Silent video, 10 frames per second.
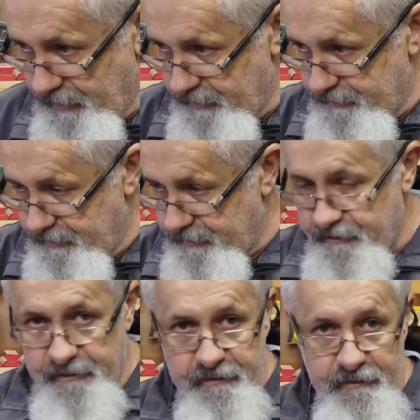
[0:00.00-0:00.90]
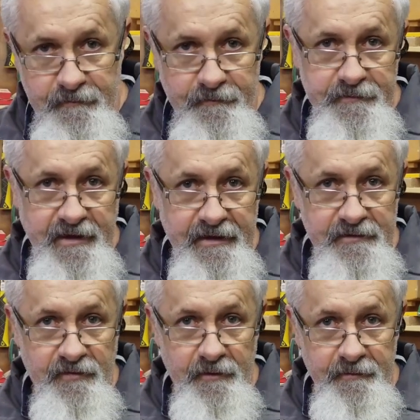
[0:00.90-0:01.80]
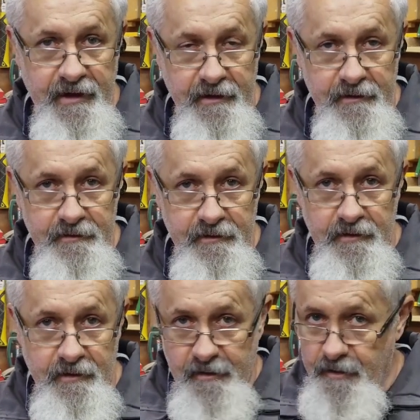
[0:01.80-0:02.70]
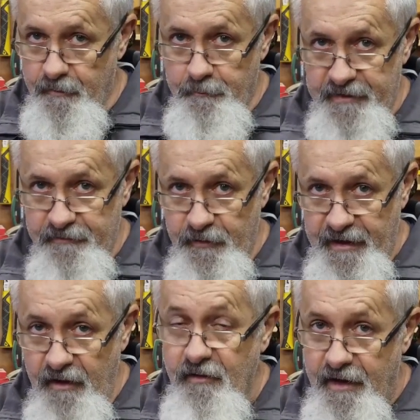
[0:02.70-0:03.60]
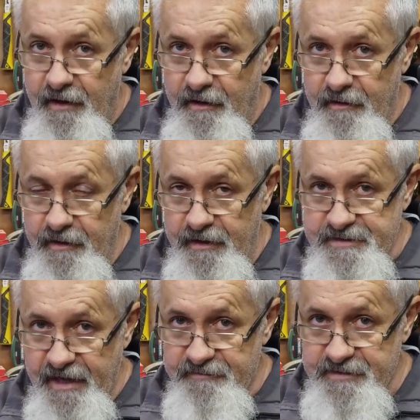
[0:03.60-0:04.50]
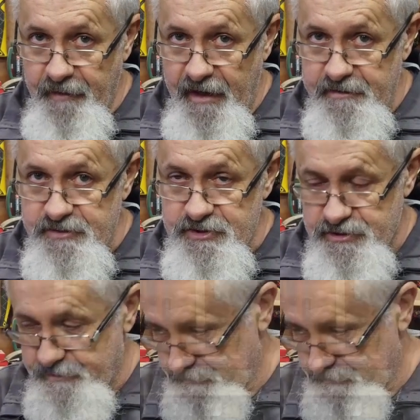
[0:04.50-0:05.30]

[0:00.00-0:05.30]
and then take it from there. But for now, let's have some lunch.